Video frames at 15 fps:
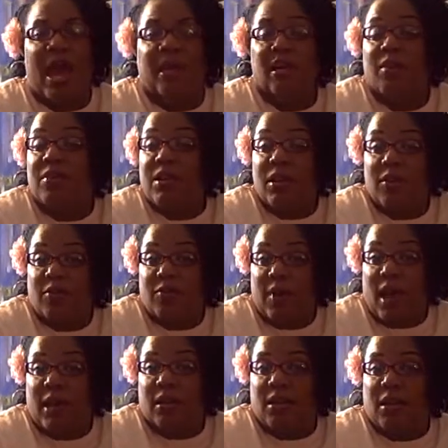Never could
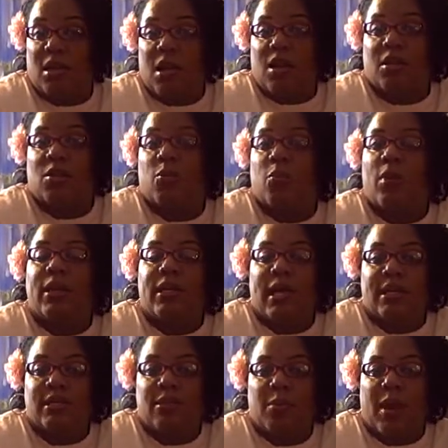find it. Then one
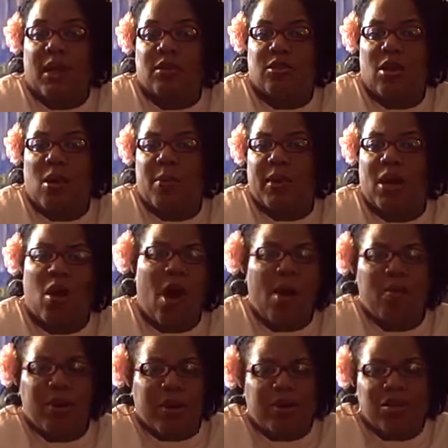day somebody told me, oh,
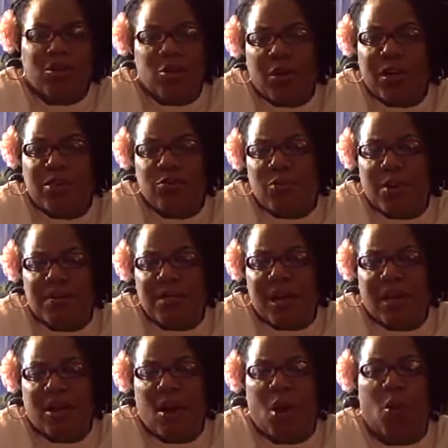I went on this crazy
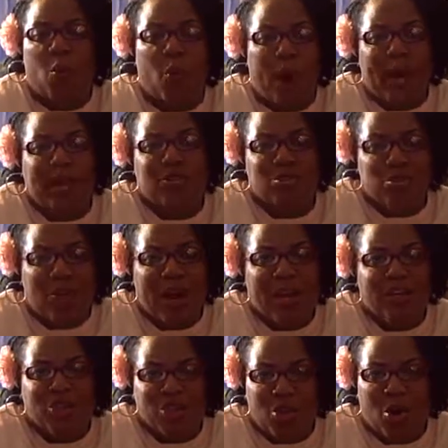website called
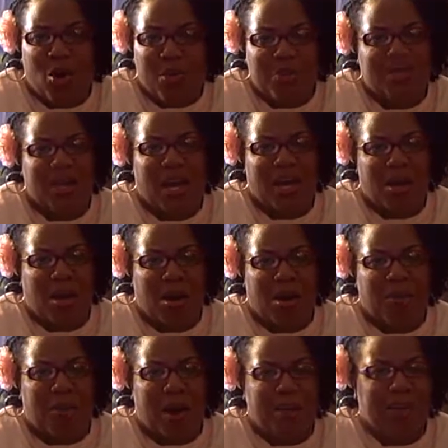WhiteTrashCharms.com.
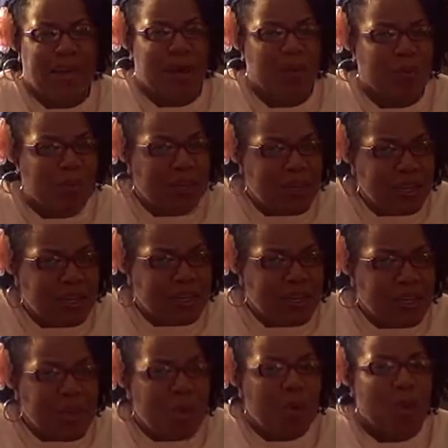White Trash like,
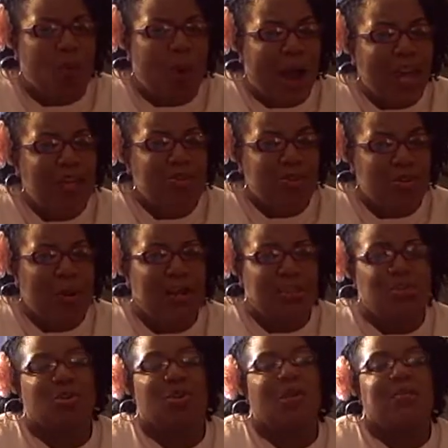Charms. Okay.
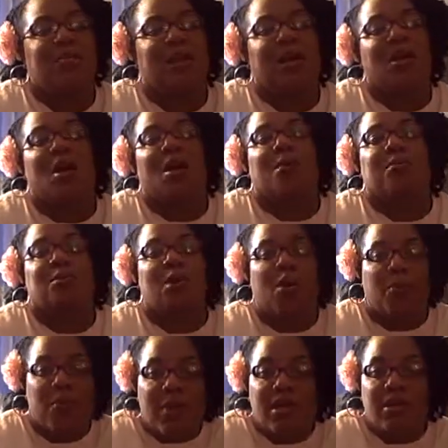WhiteTrashCharms.com. So okay.
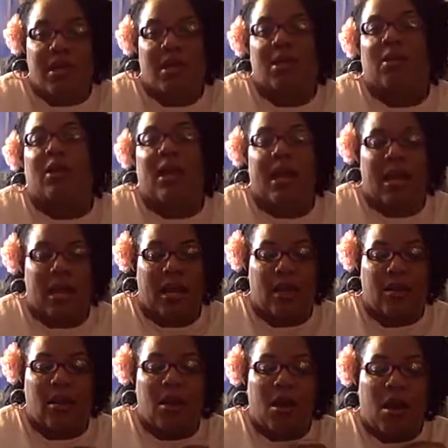I went there, and
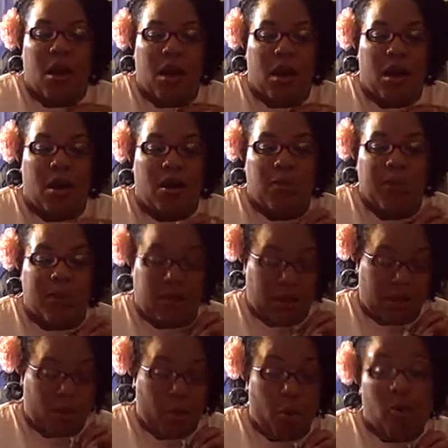uh, we
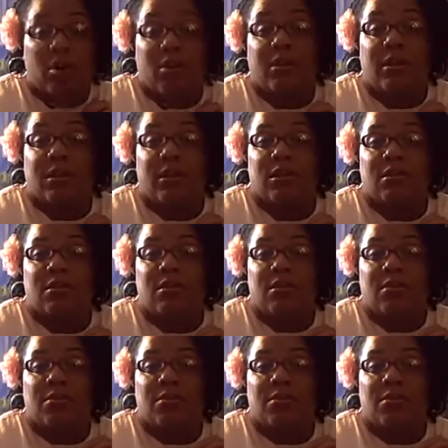ended up ordering this